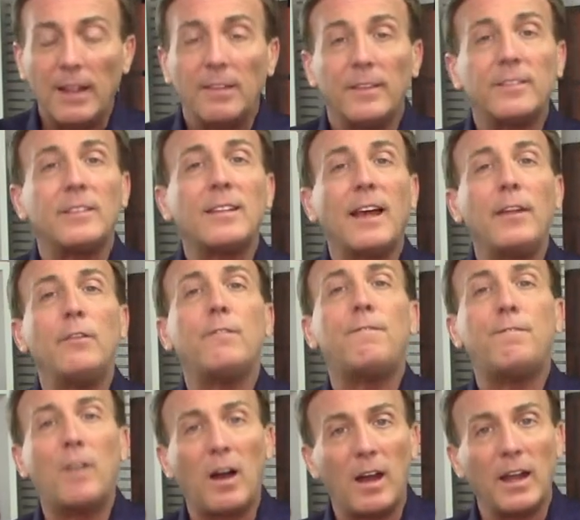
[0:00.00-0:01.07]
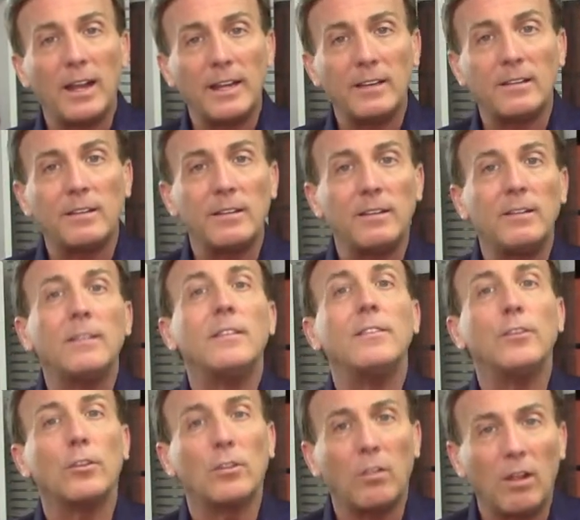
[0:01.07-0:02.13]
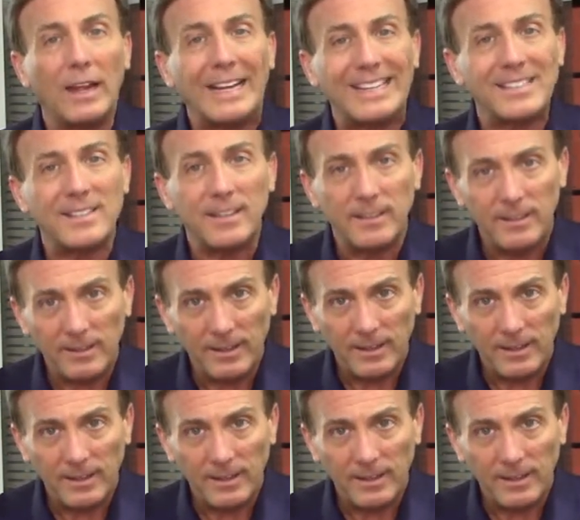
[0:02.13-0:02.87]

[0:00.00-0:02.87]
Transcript: this is how you find your client's